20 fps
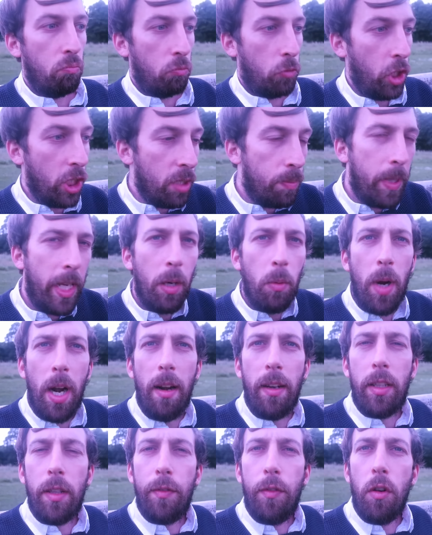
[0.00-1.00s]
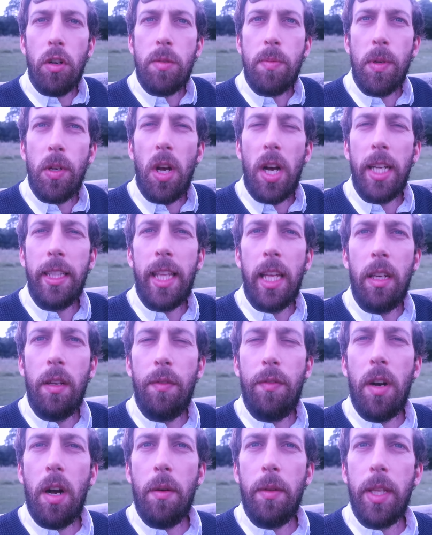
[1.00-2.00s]
just be aware of the thoughts but not
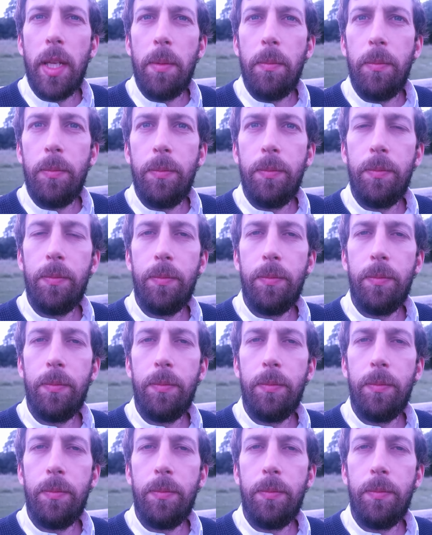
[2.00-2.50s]
identify with them.